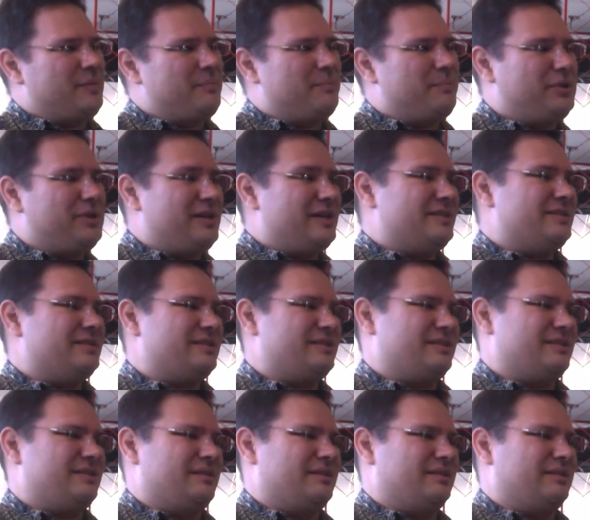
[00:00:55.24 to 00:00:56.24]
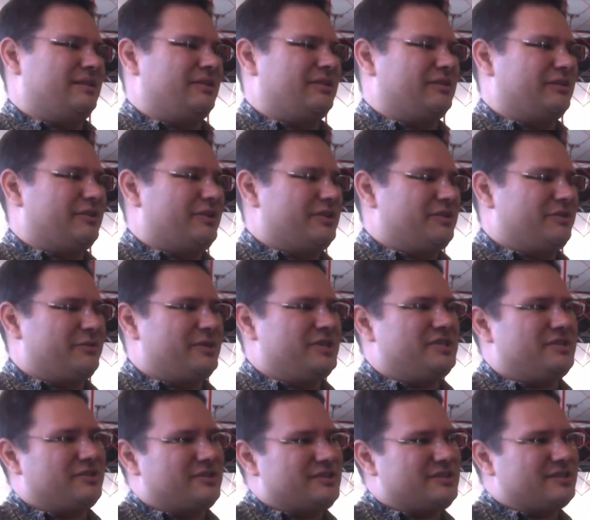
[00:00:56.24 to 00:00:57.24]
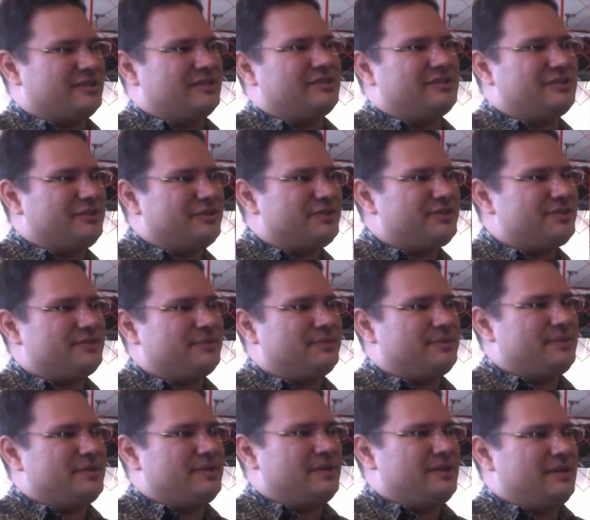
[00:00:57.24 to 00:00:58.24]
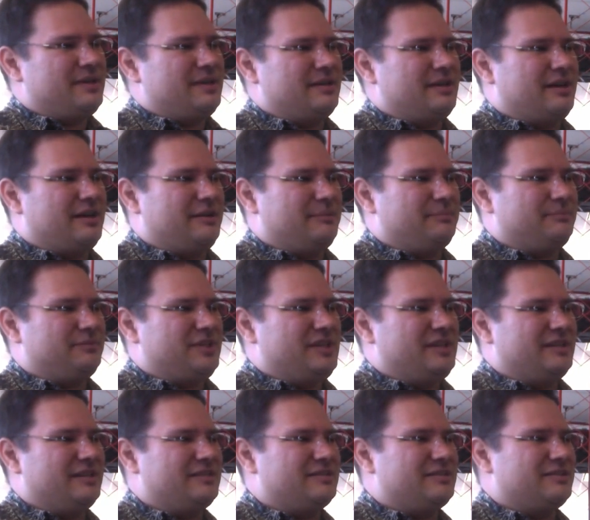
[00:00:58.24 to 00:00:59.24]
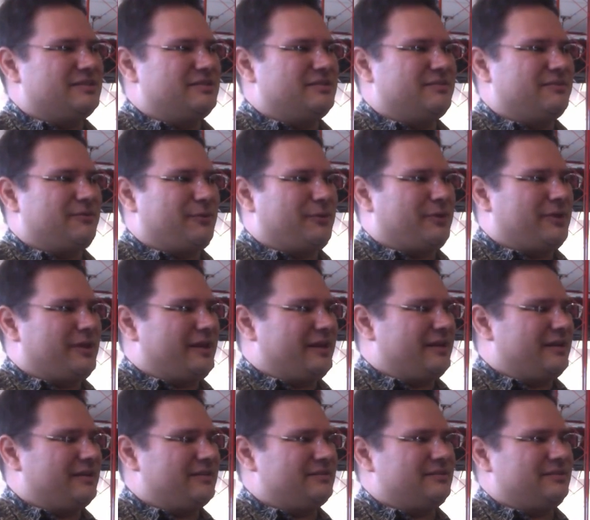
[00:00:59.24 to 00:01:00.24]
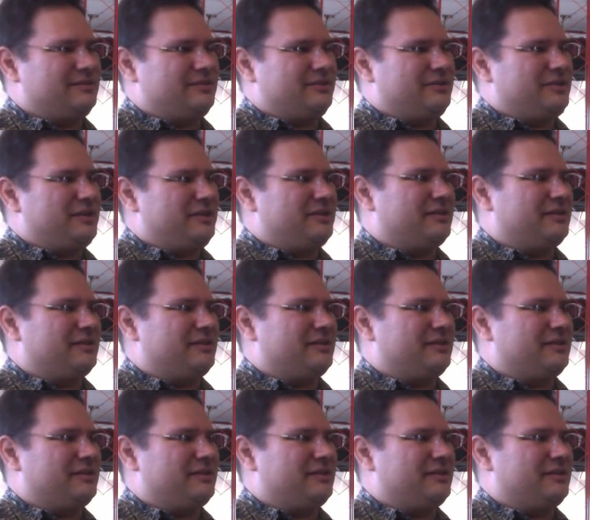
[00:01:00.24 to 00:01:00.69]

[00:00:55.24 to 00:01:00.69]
Plus, they're learning the research skills needed for that